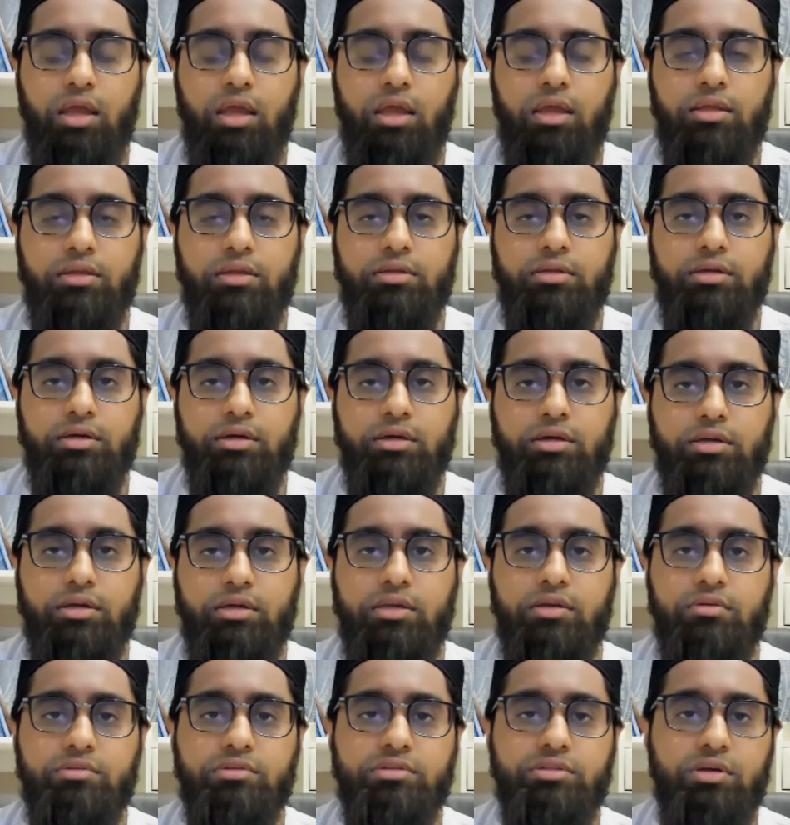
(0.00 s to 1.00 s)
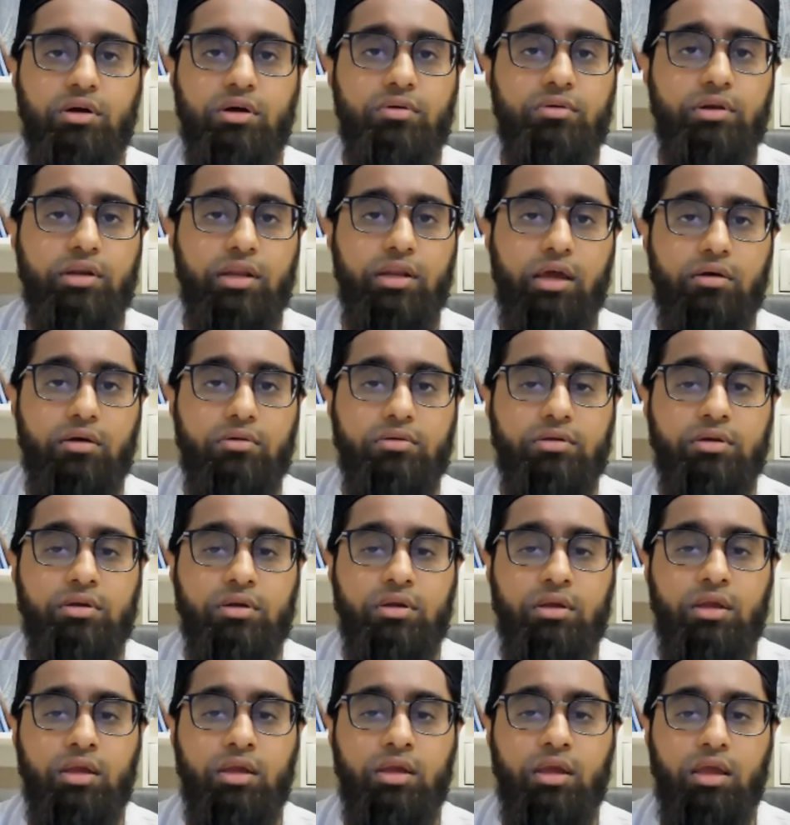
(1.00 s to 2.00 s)
and he was so renowned
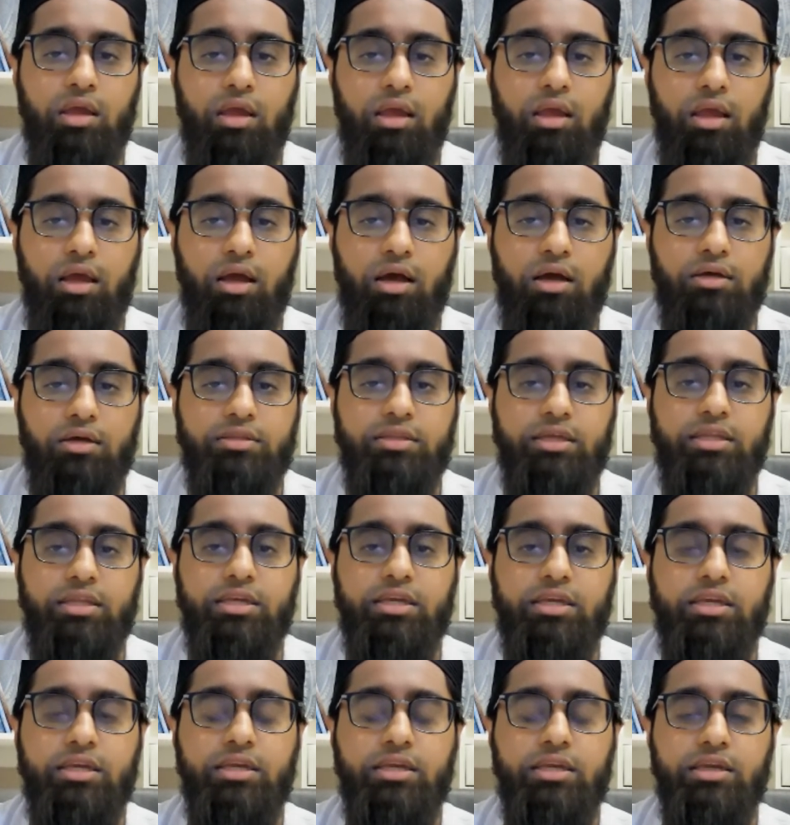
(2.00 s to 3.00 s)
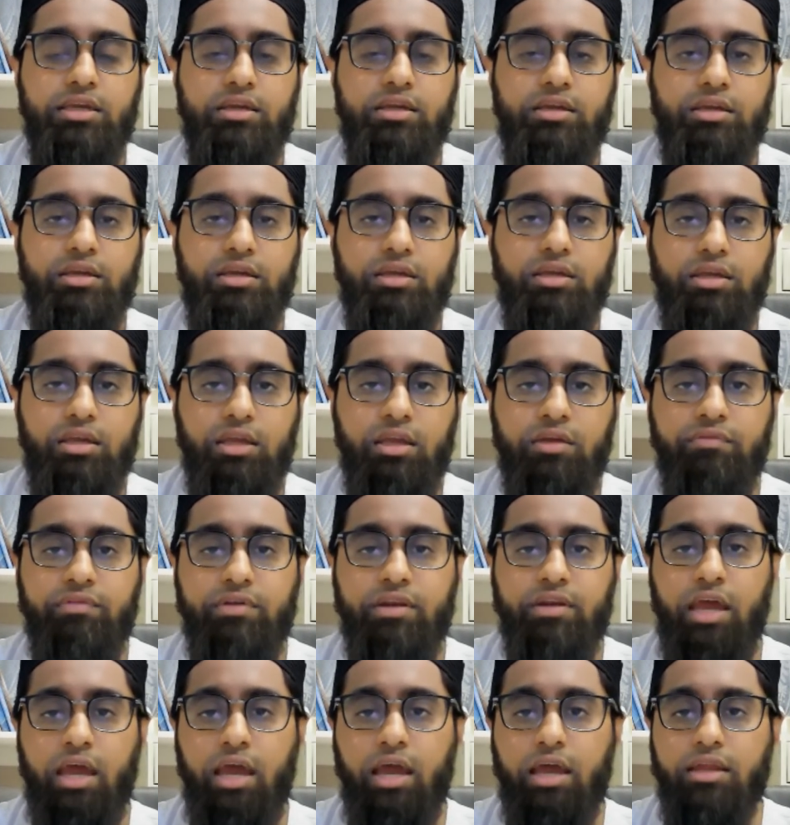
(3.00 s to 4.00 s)
that he
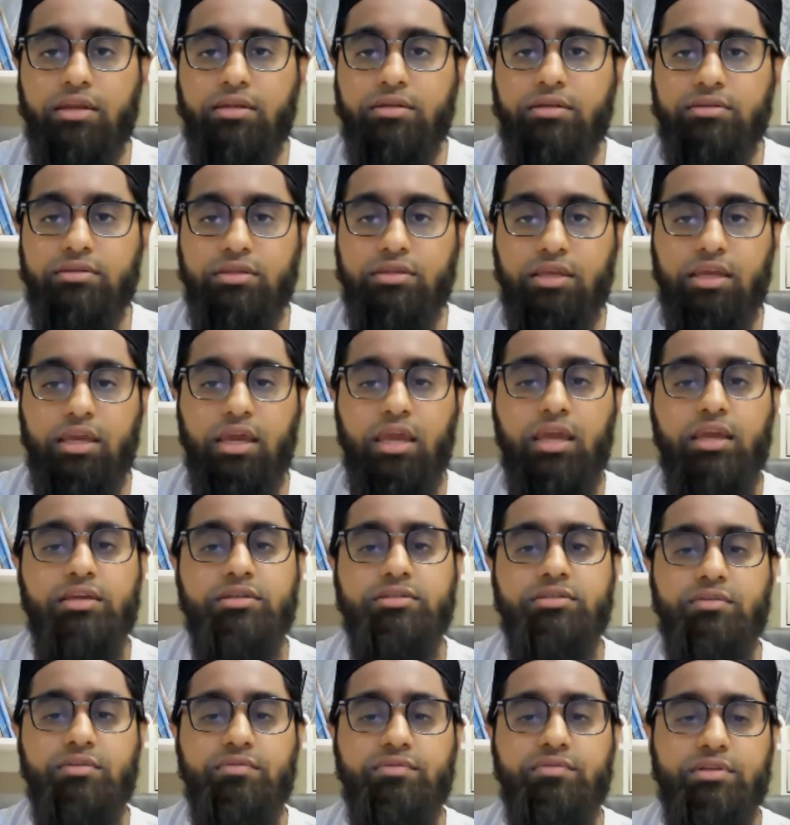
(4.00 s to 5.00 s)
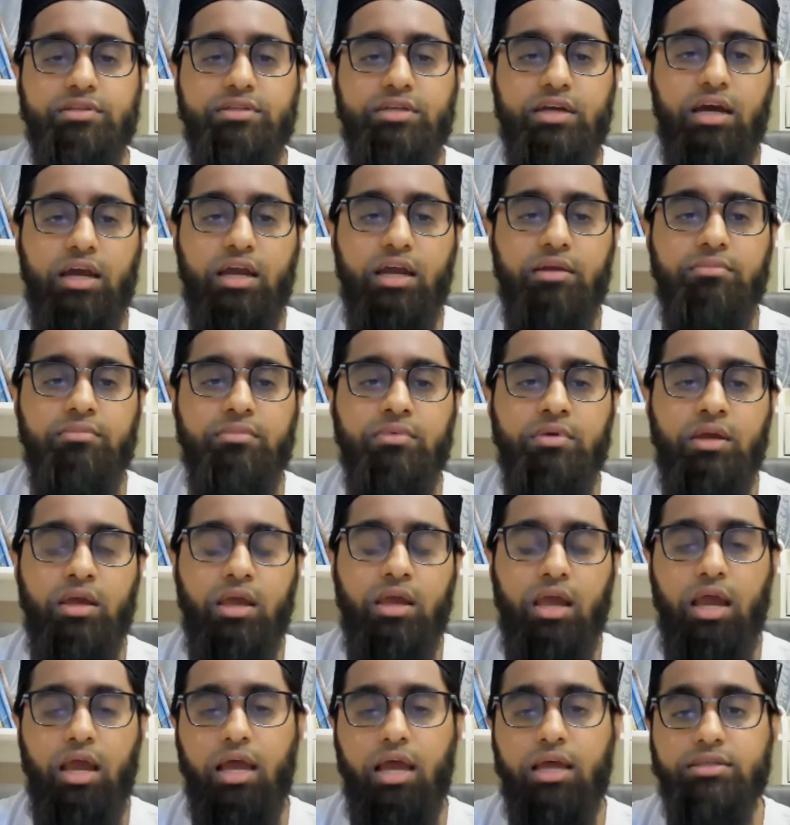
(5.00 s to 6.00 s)
even had the kings of the time
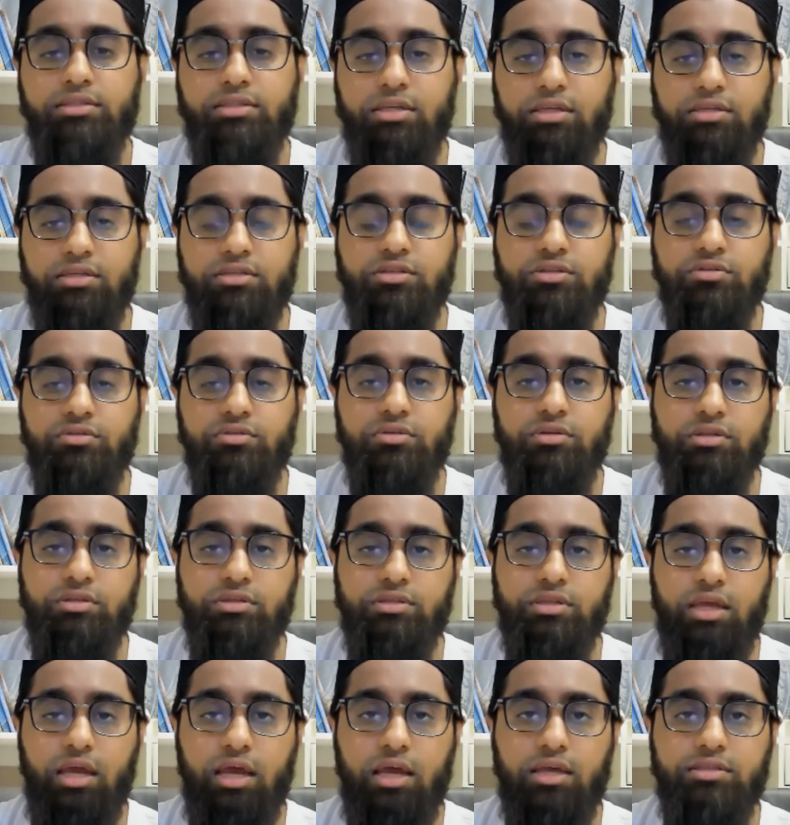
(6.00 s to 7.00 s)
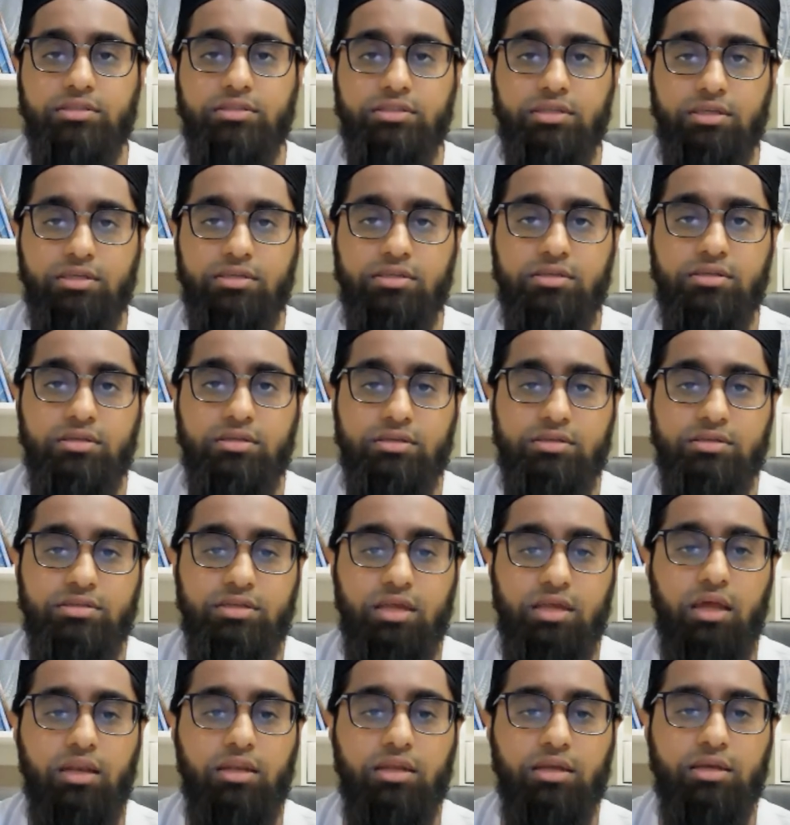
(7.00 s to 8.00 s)
as his students, as his
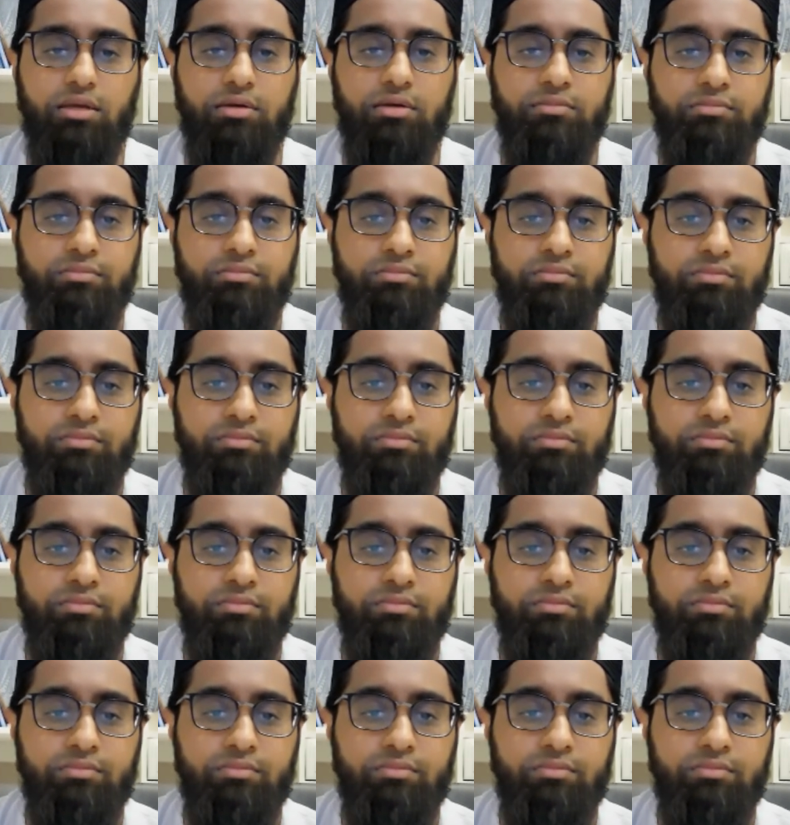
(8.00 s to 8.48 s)
salik.